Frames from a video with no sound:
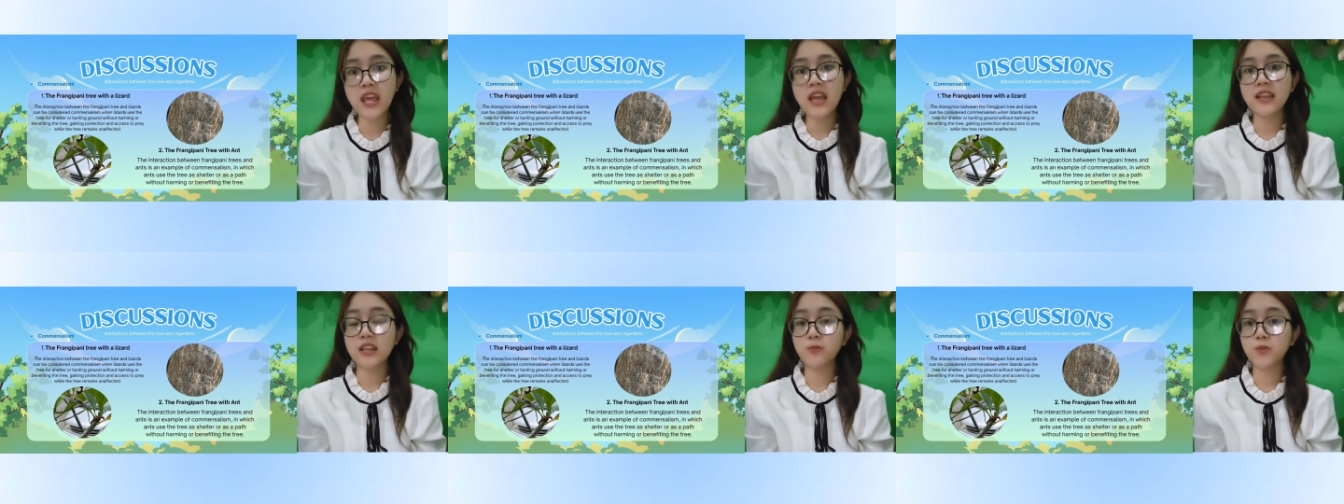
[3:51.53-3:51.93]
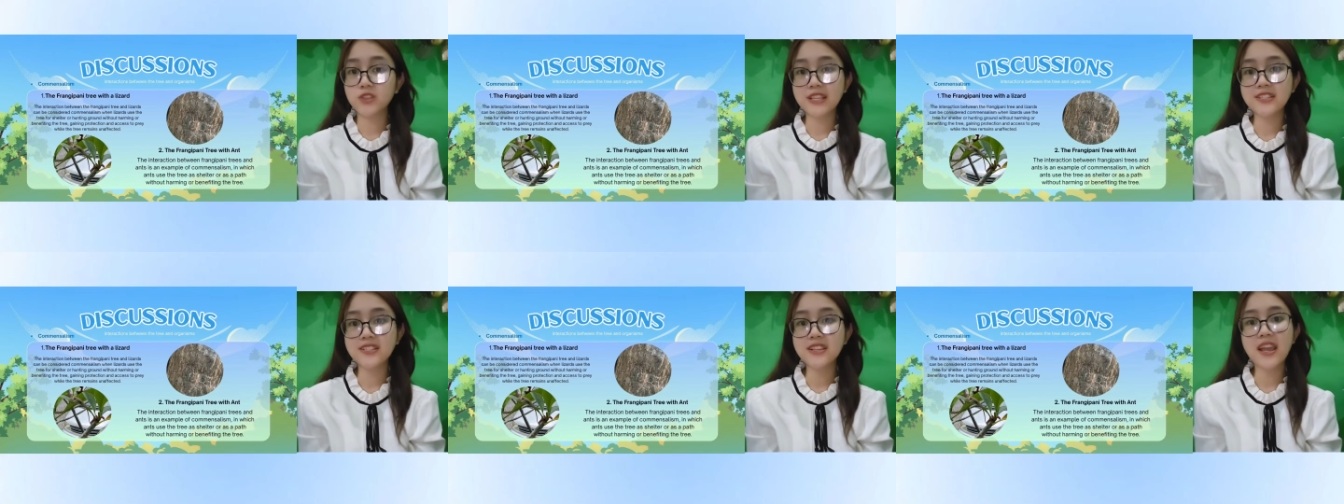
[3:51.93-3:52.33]
gaining
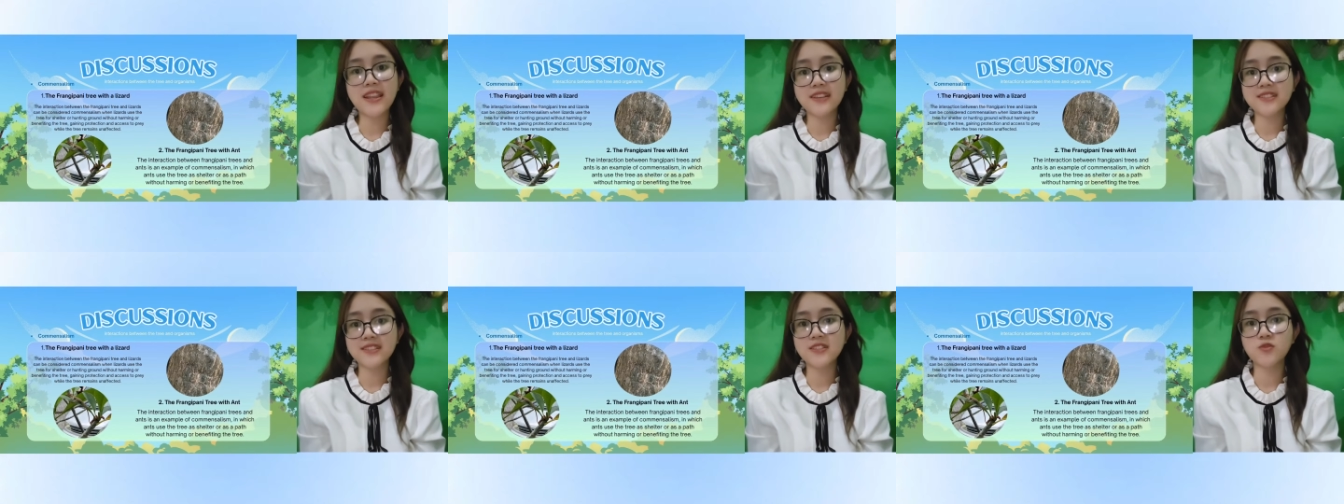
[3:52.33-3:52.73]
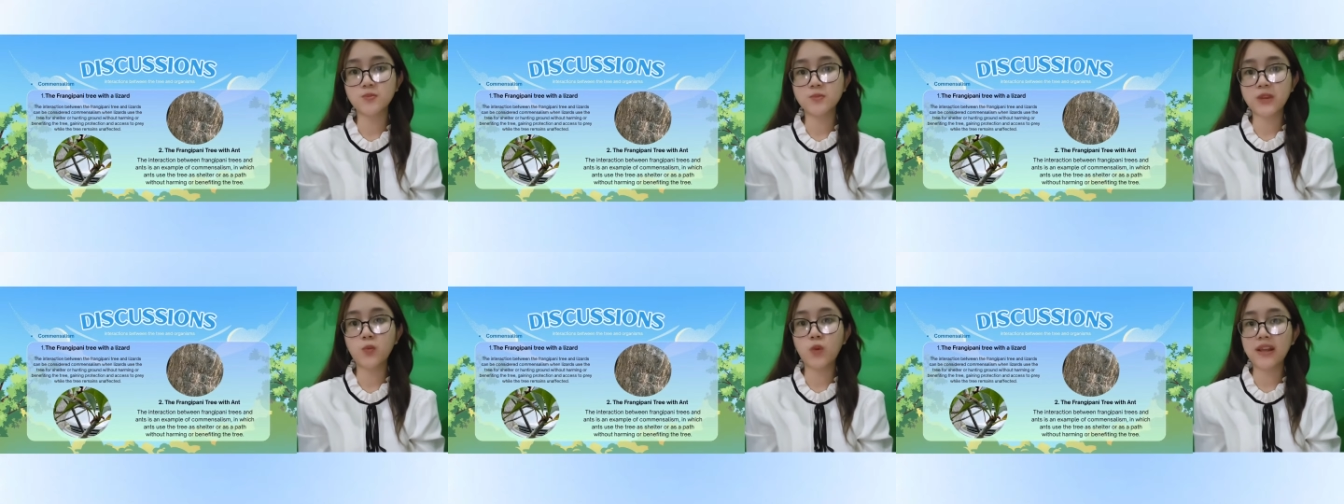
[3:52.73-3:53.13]
protection and access to
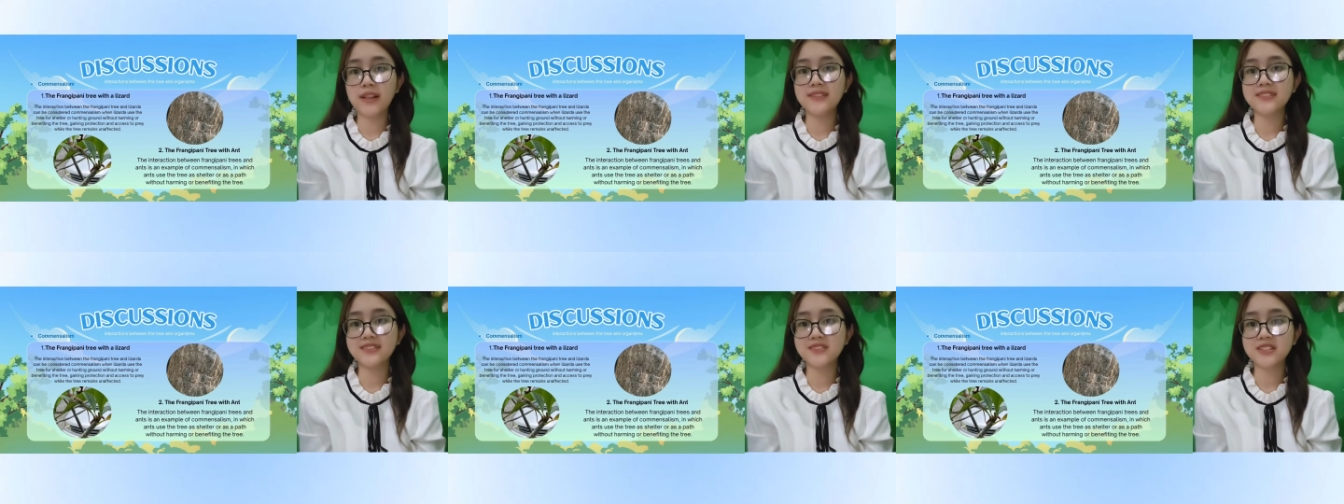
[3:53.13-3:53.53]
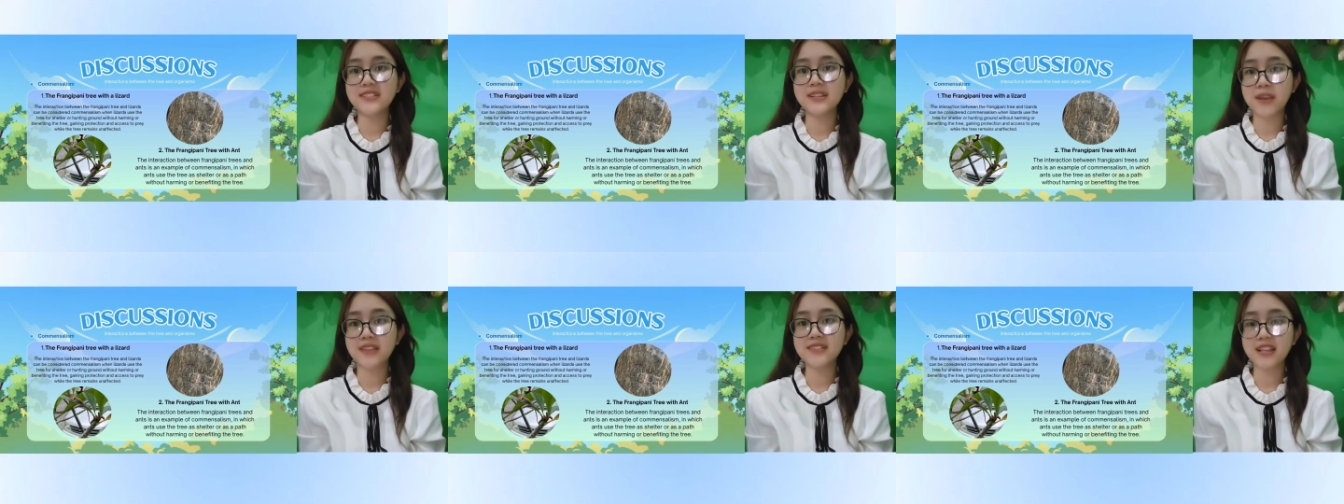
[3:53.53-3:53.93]
prey while the tree
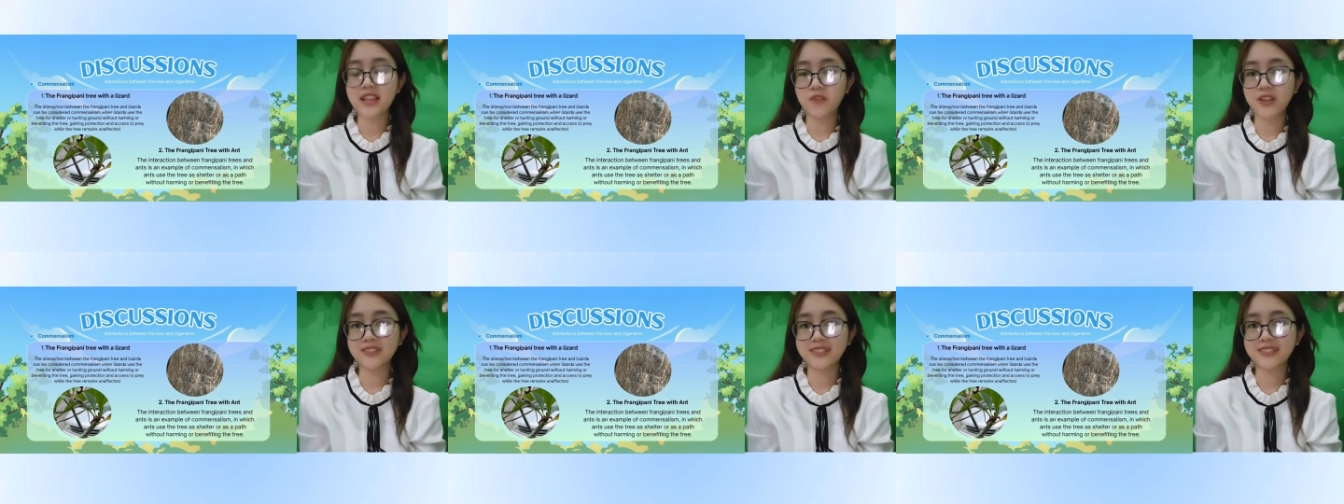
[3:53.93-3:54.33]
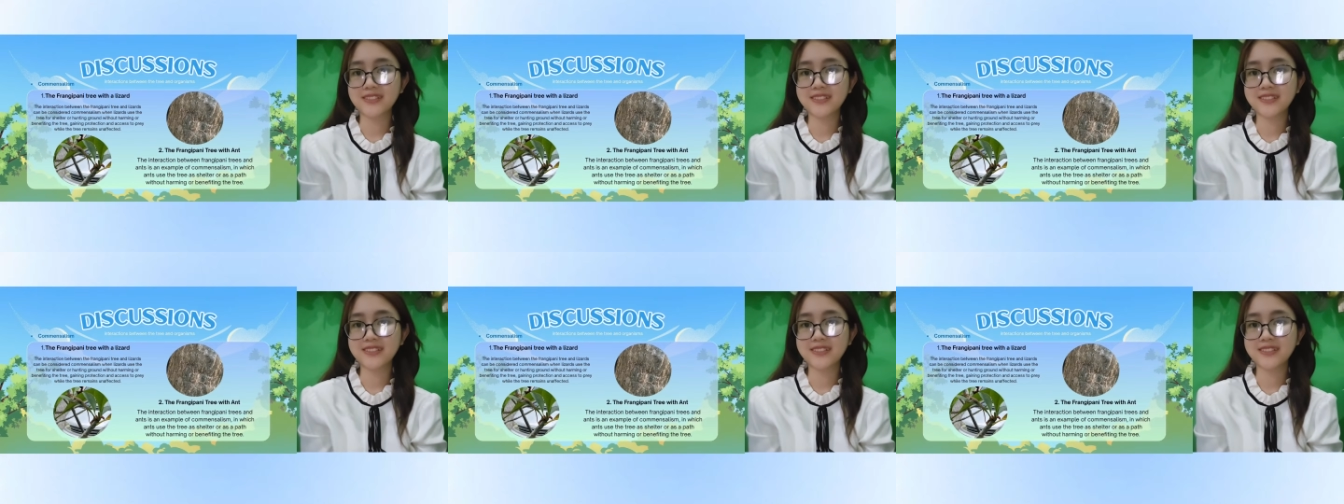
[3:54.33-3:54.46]
remains unaffected.